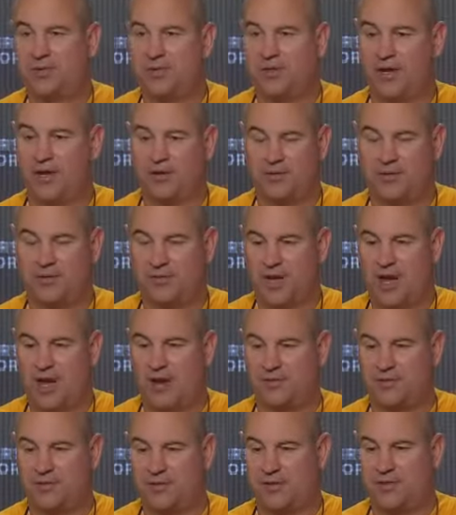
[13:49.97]
You know, it's
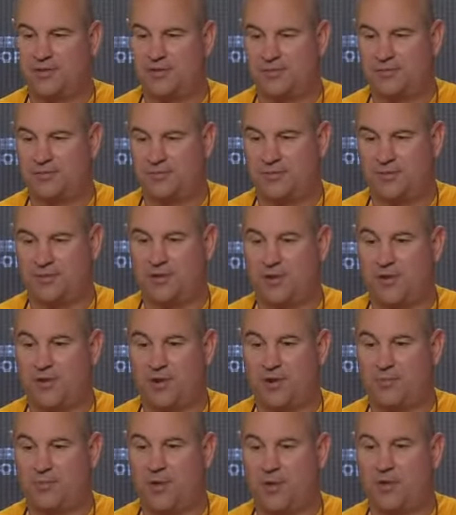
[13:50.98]
obviously
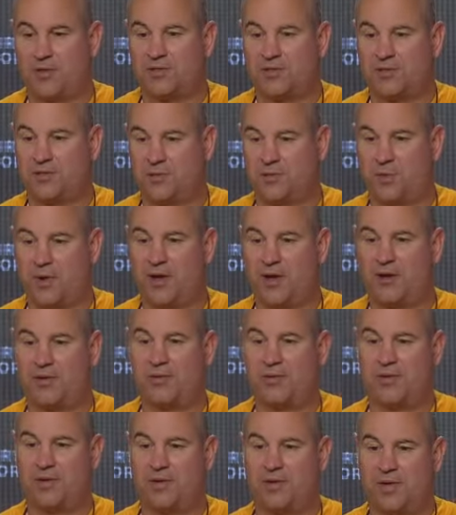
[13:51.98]
starting on March the
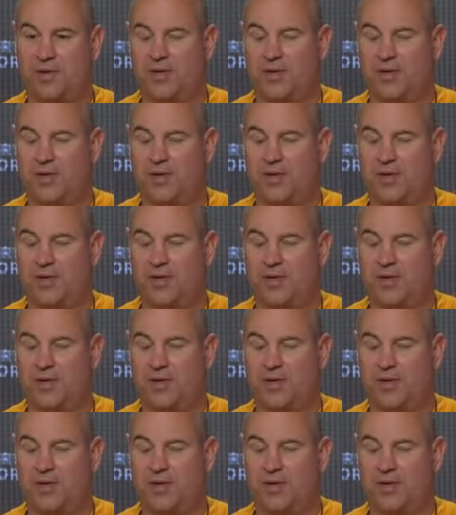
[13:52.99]
12th